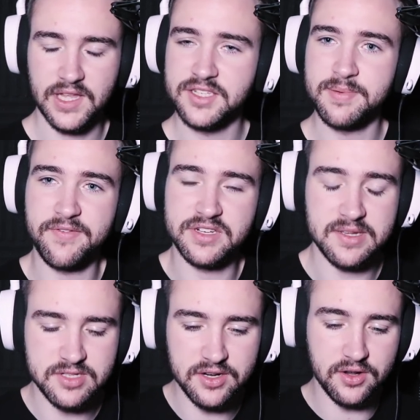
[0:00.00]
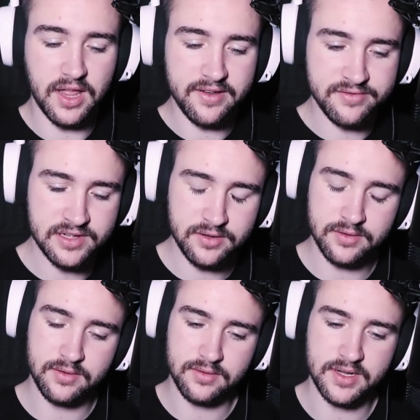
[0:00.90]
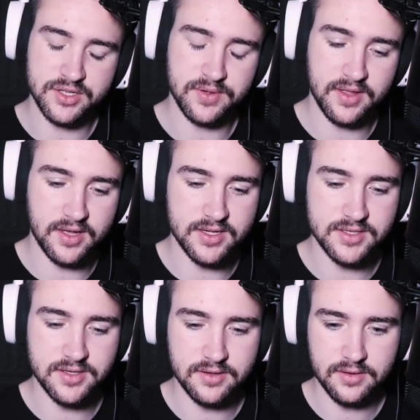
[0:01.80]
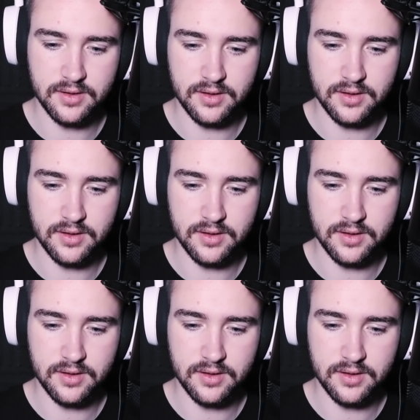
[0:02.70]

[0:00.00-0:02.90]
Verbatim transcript: This is my first time seeing her live too, I just realized.